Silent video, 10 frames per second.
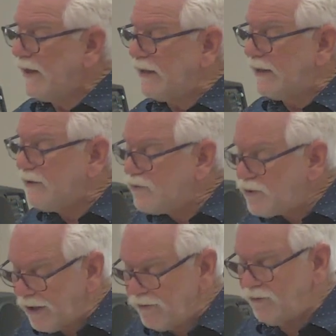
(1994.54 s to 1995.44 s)
and he
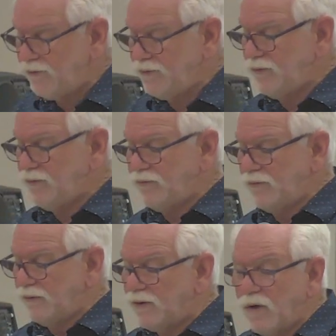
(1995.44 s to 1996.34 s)
changes you
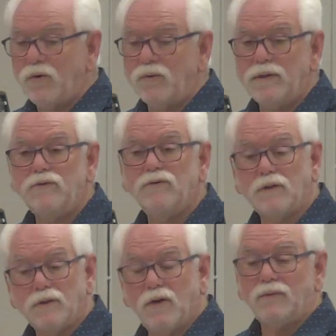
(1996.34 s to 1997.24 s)
from glory to
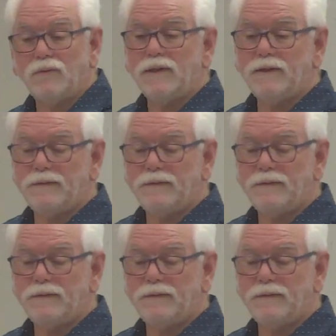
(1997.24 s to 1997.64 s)
glory.